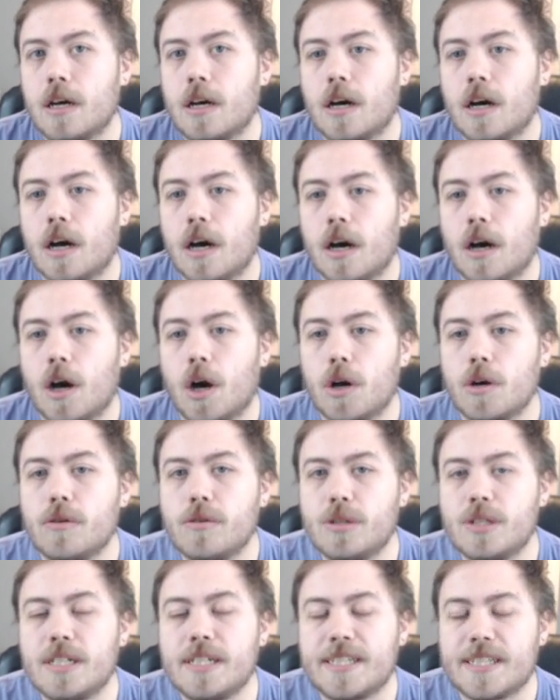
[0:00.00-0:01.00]

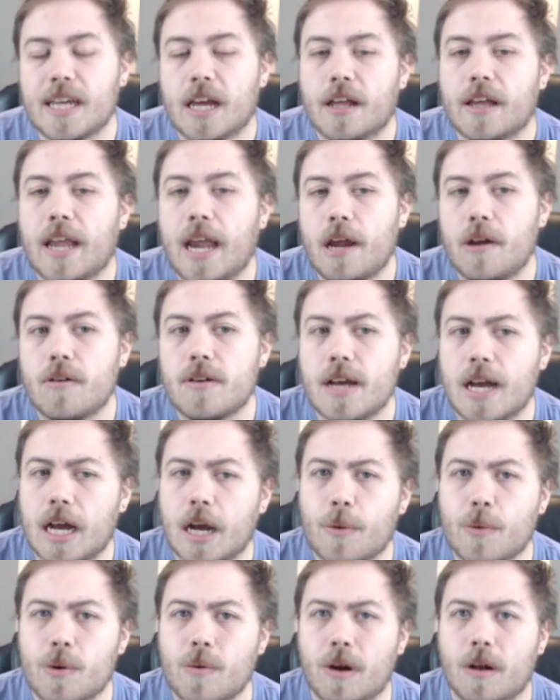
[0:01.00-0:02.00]
OG style Kano
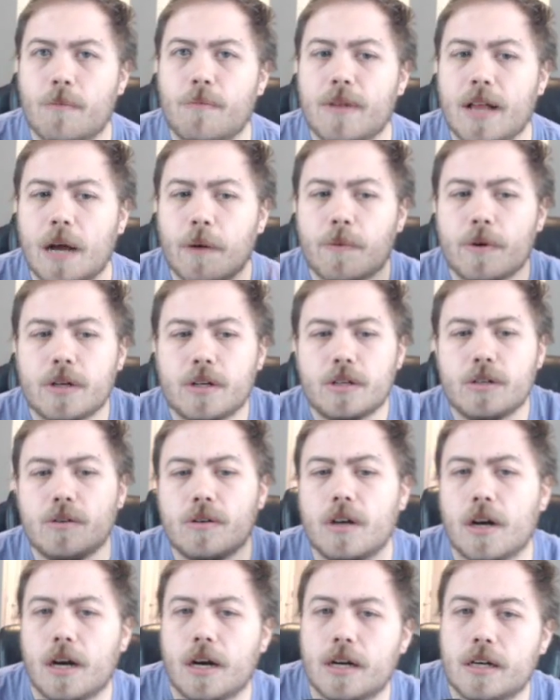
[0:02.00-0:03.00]
deck where you want to block with 2
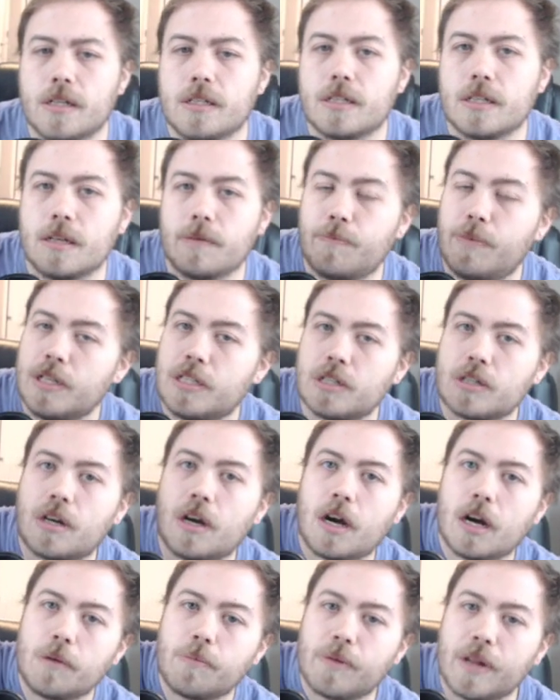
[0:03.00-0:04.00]
cards, pitch a
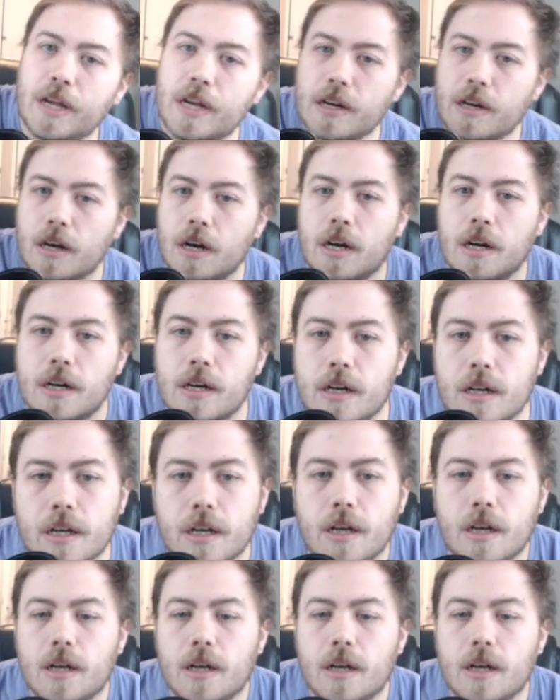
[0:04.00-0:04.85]
card, play a card.